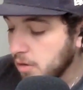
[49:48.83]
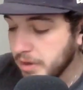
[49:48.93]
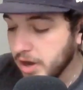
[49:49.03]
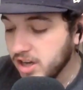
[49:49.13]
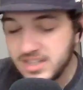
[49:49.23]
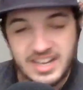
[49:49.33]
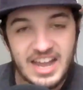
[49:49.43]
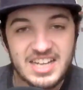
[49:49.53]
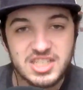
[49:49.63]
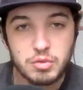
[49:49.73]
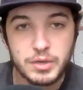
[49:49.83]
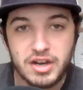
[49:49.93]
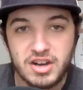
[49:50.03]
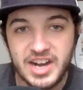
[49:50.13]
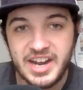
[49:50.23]
We honor the guy's
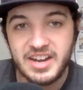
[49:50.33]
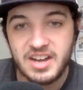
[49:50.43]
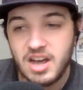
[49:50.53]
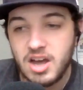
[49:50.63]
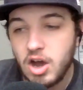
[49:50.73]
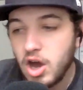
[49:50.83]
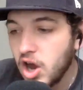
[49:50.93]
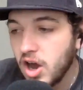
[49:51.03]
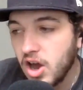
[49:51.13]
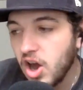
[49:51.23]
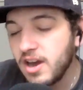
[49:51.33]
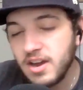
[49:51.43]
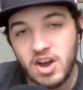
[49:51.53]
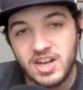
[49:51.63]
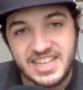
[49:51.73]
career and uh,
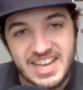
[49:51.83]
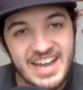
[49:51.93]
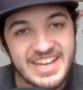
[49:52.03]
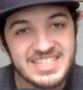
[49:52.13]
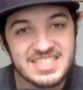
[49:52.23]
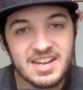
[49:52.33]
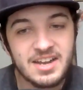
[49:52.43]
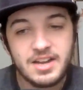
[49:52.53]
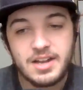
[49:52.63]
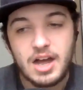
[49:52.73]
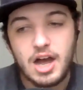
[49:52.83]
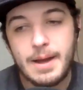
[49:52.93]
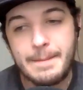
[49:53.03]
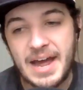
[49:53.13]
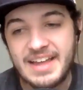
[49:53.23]
on the ice.
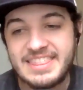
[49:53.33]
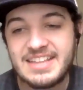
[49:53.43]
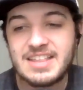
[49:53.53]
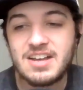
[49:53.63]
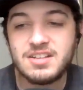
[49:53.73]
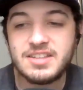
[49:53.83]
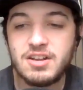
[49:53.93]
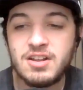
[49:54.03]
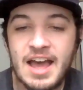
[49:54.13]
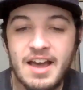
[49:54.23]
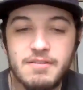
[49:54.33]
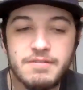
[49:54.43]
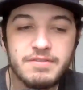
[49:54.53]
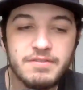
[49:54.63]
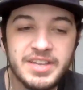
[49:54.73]
Um, I think they'll they'll
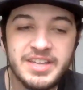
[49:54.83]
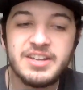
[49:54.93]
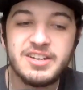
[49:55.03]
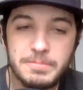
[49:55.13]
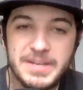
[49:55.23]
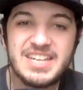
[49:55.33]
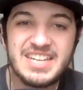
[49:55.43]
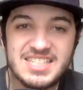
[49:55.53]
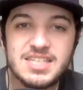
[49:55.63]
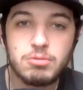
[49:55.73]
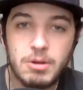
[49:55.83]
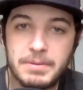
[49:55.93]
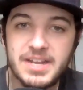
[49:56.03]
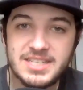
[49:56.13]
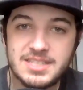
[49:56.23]
have it'll be easy to
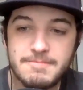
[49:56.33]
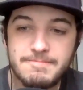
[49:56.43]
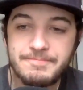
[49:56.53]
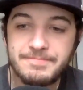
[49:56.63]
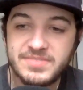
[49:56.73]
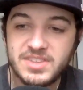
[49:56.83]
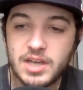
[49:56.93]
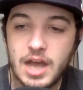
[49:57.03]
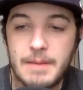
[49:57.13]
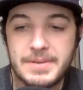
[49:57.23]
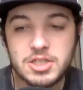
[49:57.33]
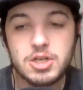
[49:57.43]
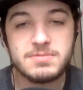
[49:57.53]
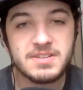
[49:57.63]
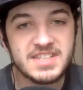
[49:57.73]
replace him, um, in
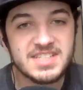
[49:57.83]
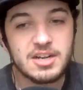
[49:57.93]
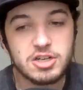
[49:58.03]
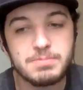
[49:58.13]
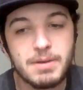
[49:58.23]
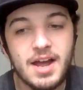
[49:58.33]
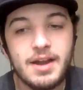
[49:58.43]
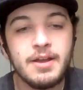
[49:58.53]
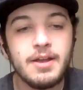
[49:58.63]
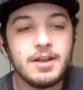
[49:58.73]
terms of the center spot.